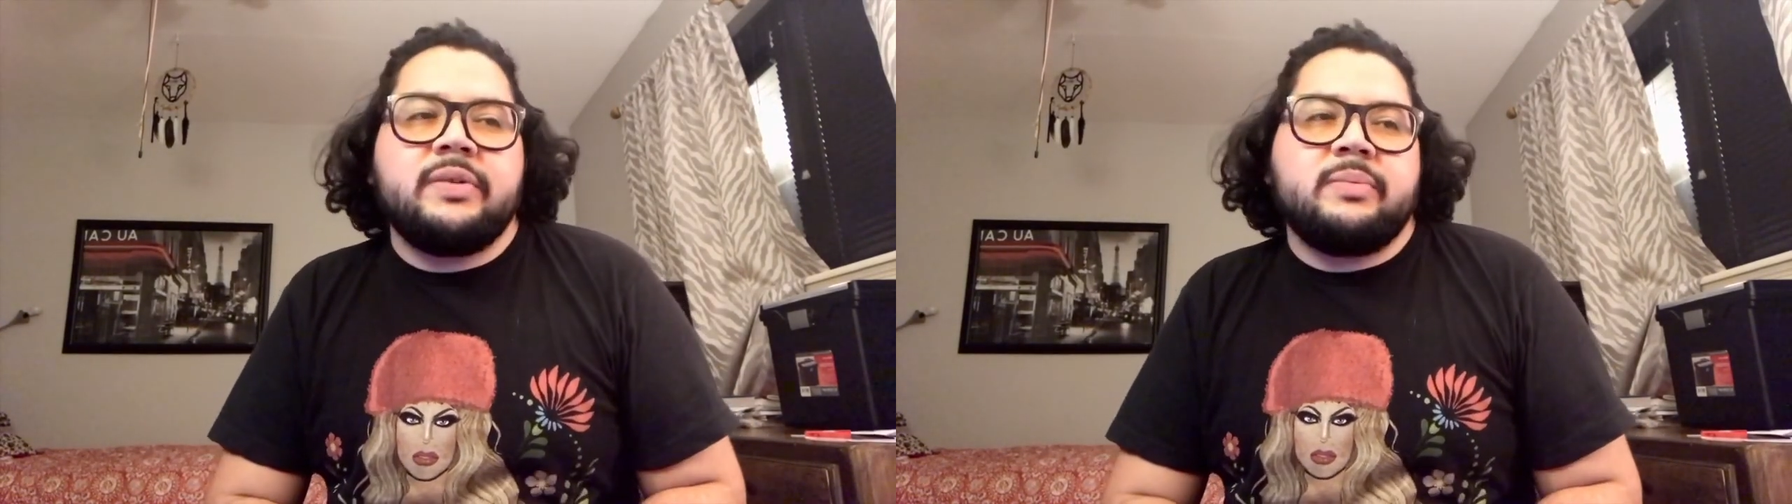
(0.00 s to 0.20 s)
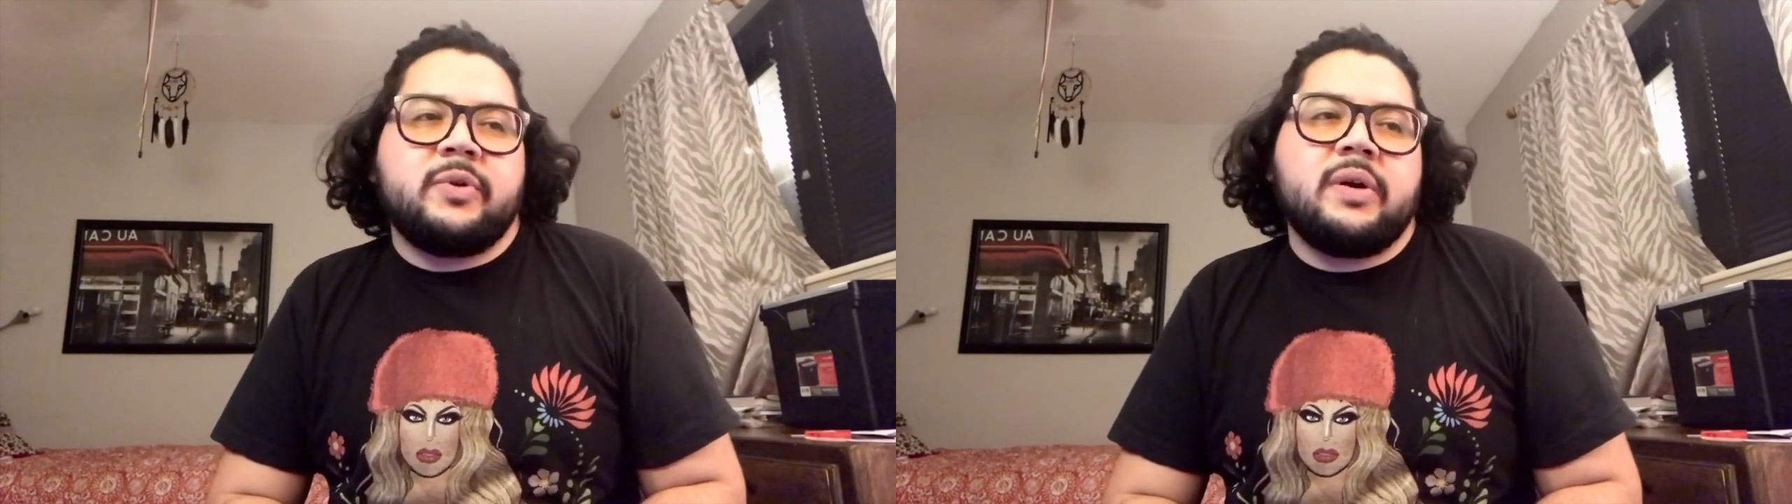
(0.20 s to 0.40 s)

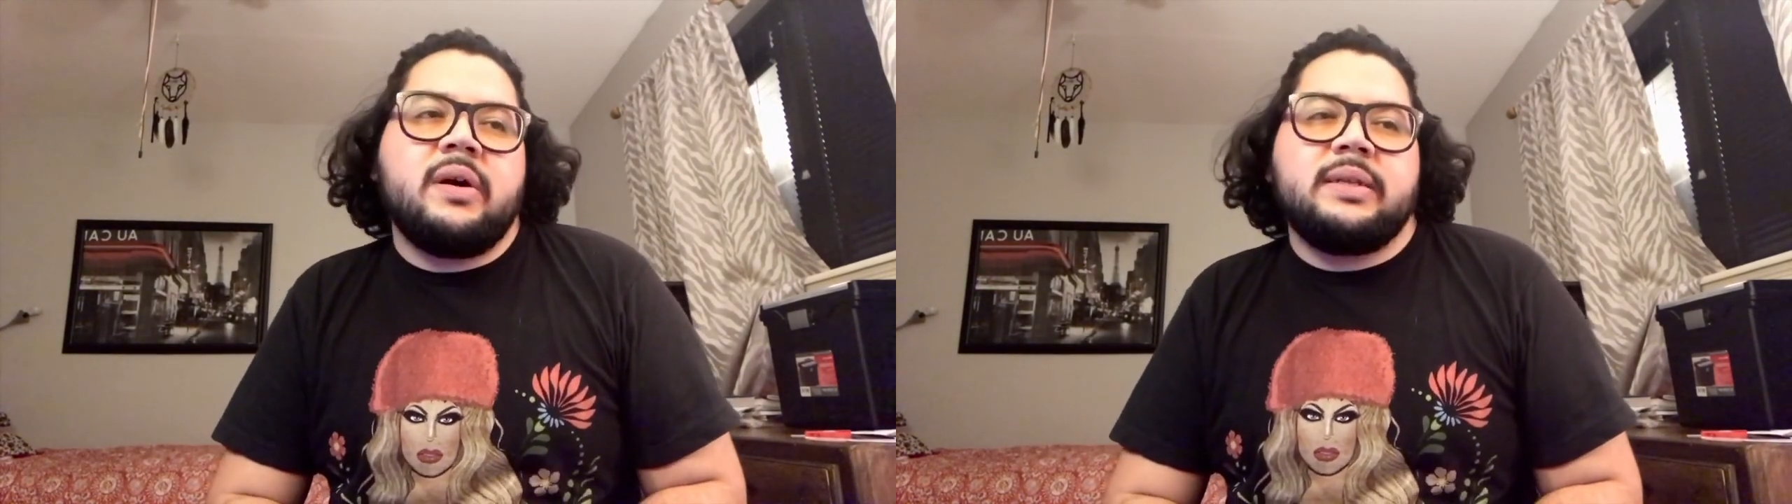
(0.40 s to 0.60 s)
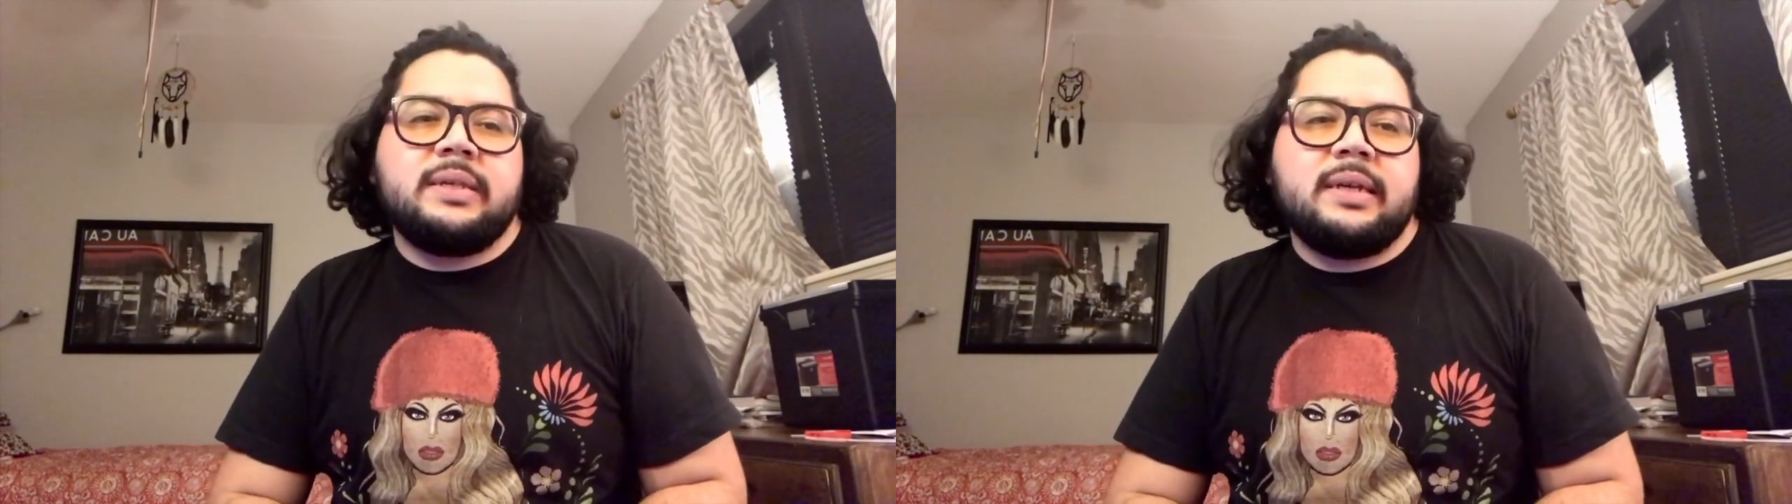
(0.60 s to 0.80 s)
more
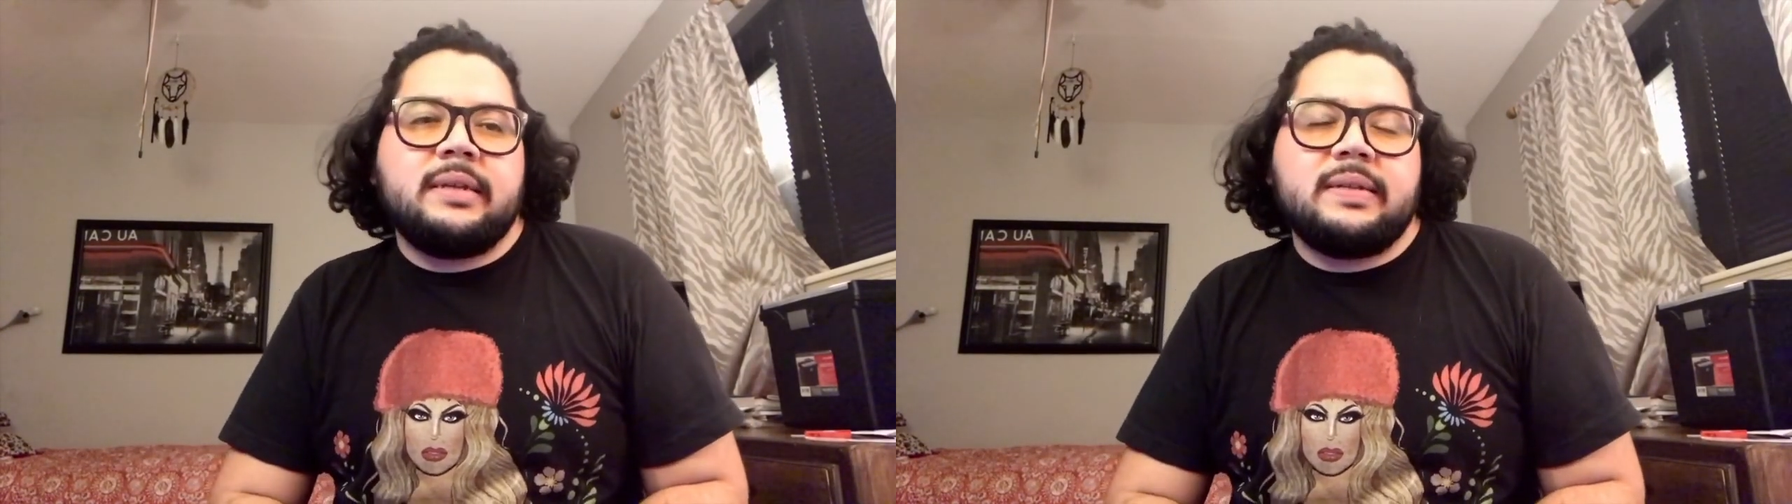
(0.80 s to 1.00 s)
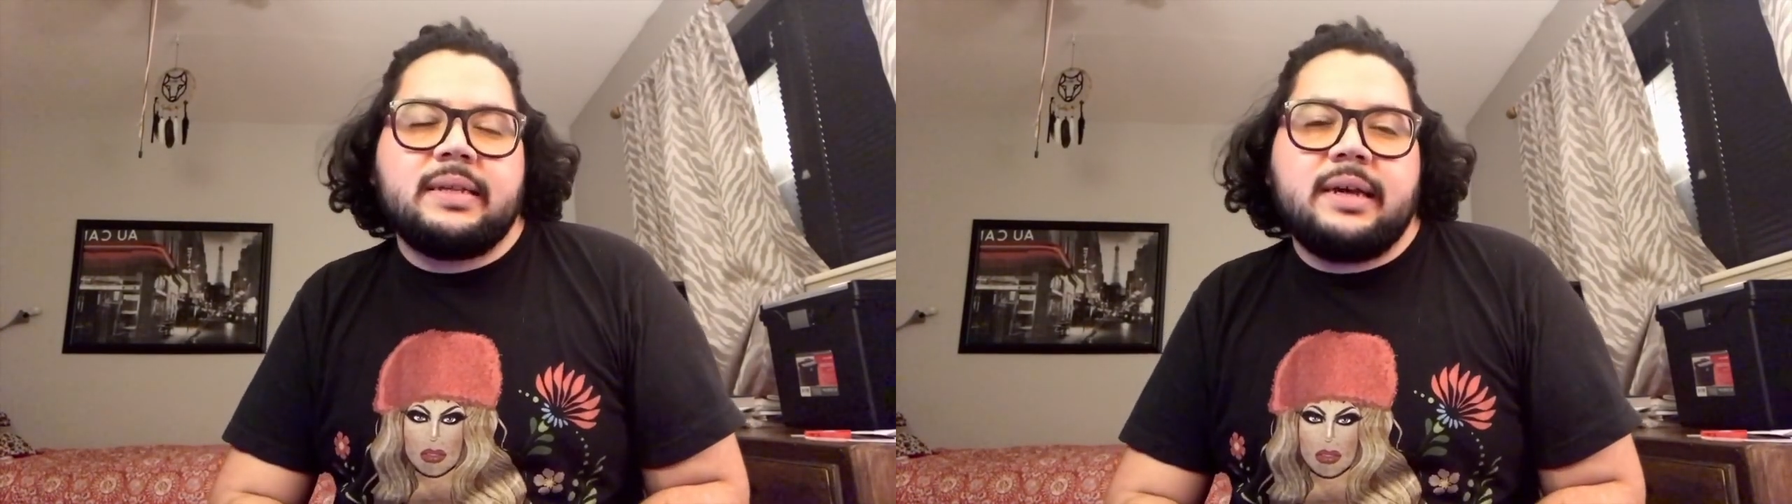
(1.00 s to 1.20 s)

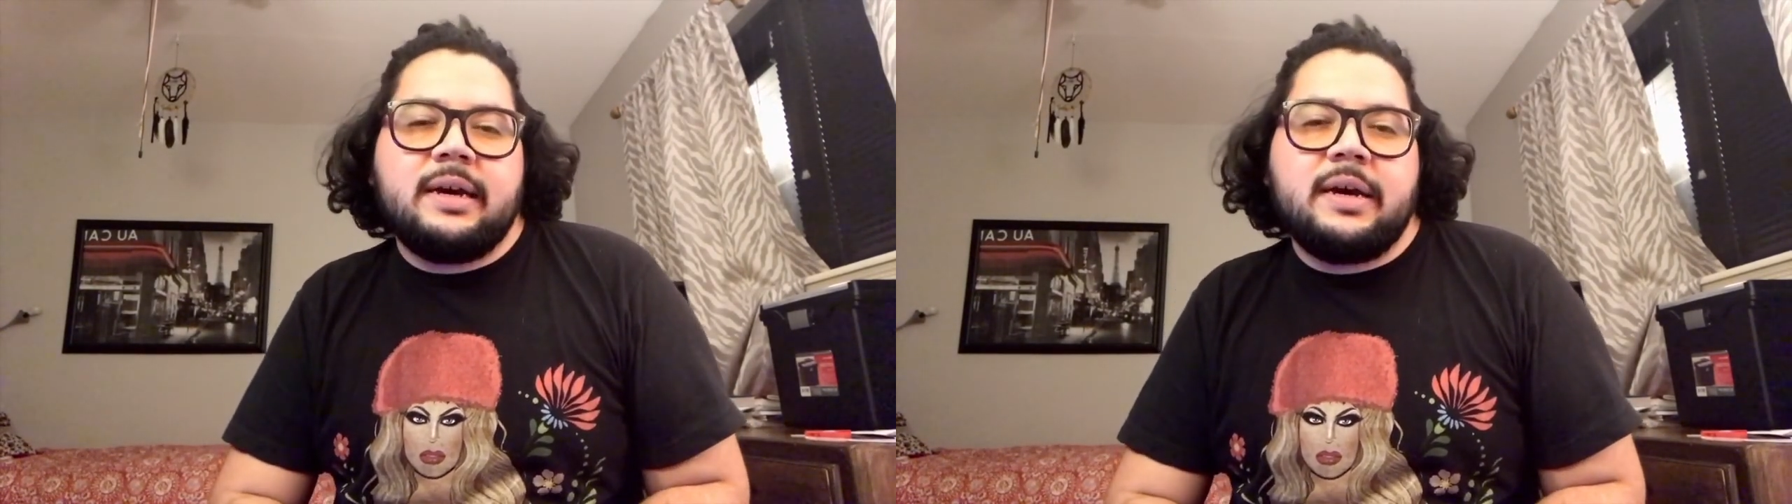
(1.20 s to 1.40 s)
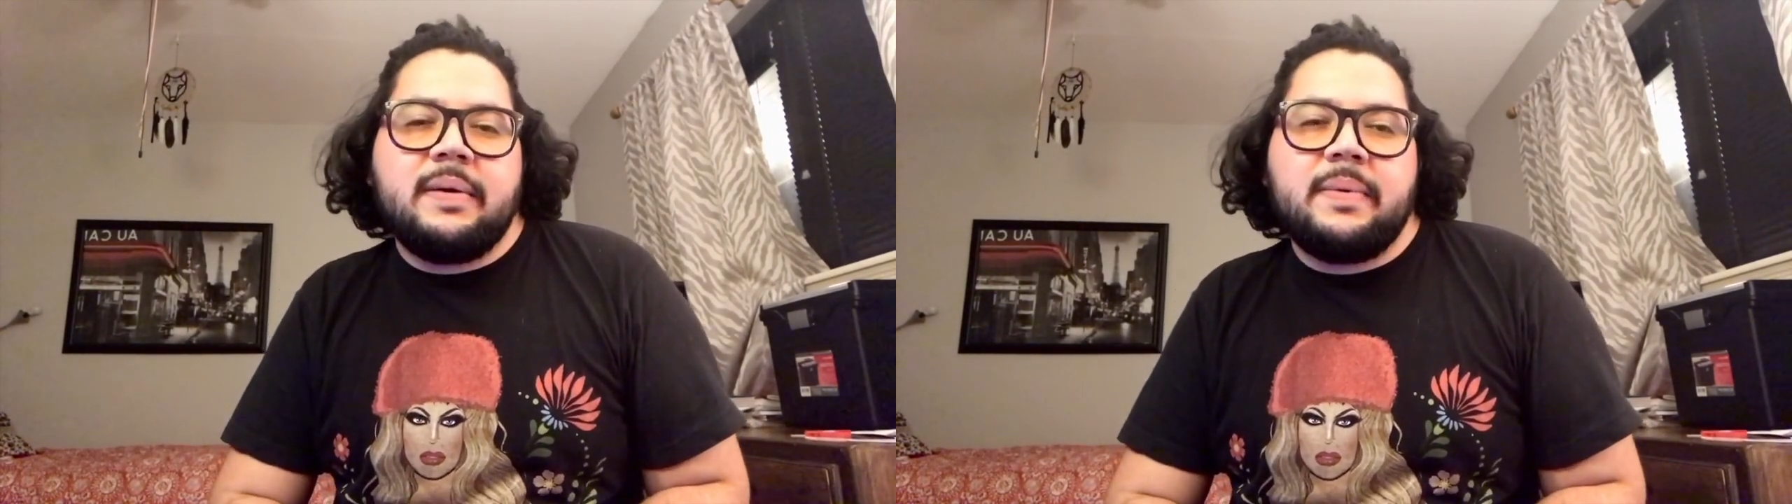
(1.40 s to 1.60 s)
content um,